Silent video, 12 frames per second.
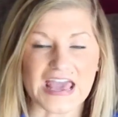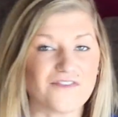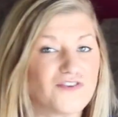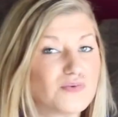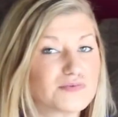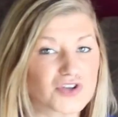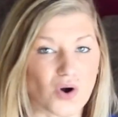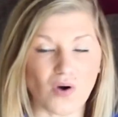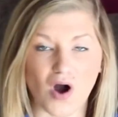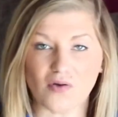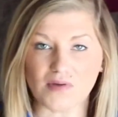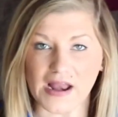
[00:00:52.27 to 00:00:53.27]
If you
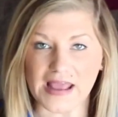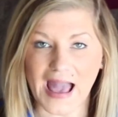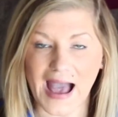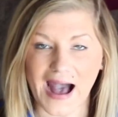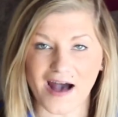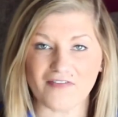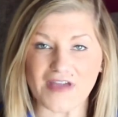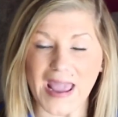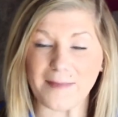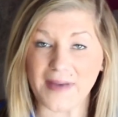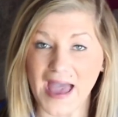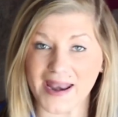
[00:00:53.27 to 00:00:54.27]
don't already have
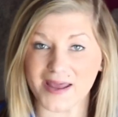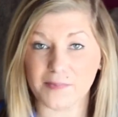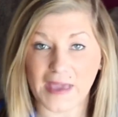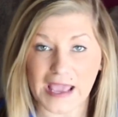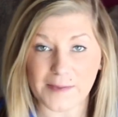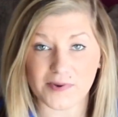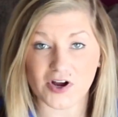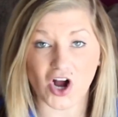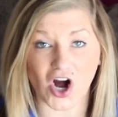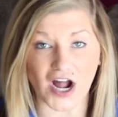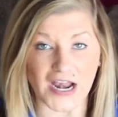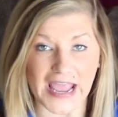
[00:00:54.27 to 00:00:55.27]
a pen and paper
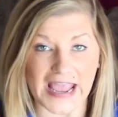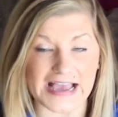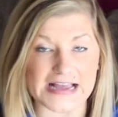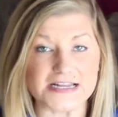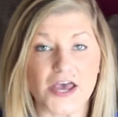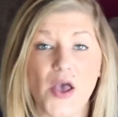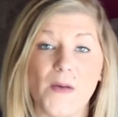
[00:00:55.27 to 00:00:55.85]
on hand,